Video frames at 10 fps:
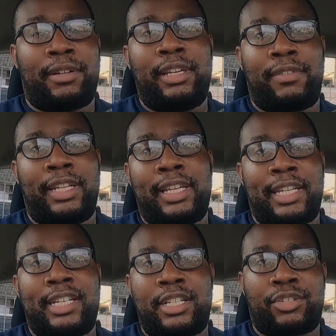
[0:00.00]
I'll leave a
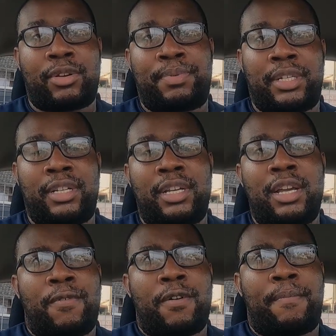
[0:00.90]
link in the description
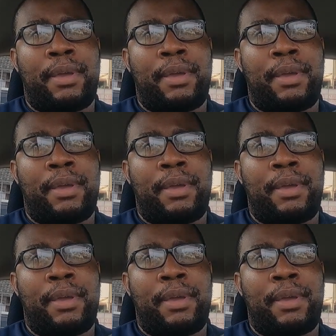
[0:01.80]
for